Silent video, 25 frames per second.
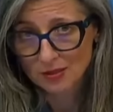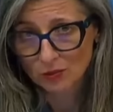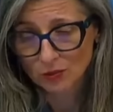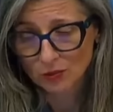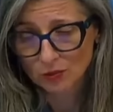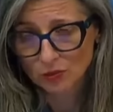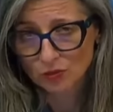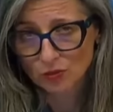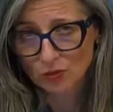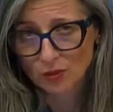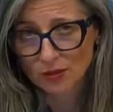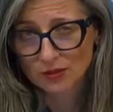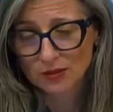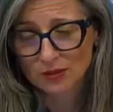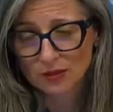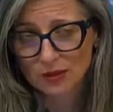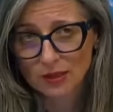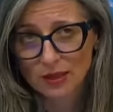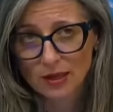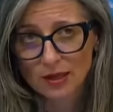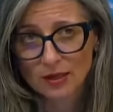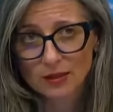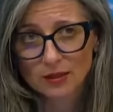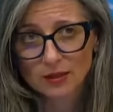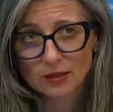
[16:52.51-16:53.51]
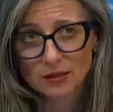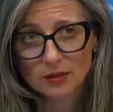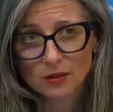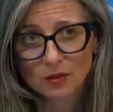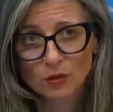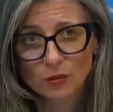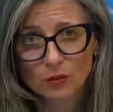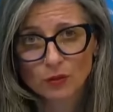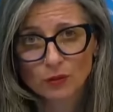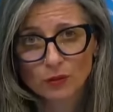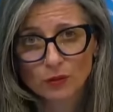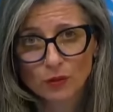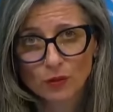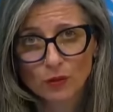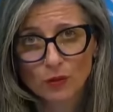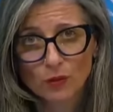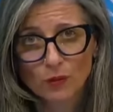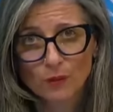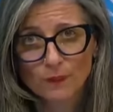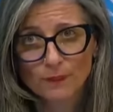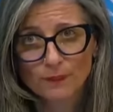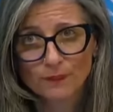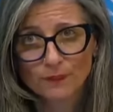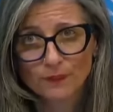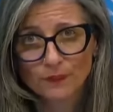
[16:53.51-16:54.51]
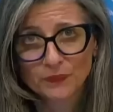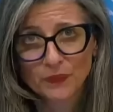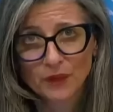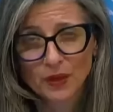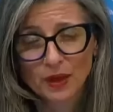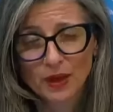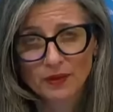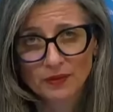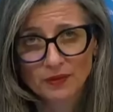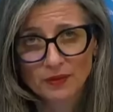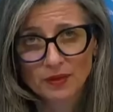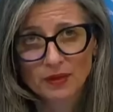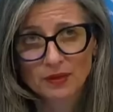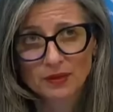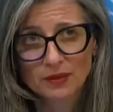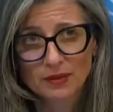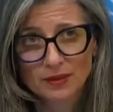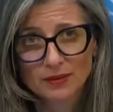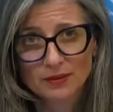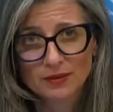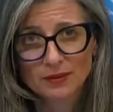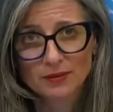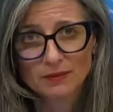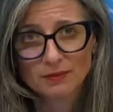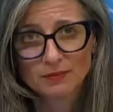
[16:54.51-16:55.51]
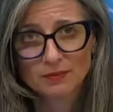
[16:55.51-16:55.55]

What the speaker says: I want to underline, although I think that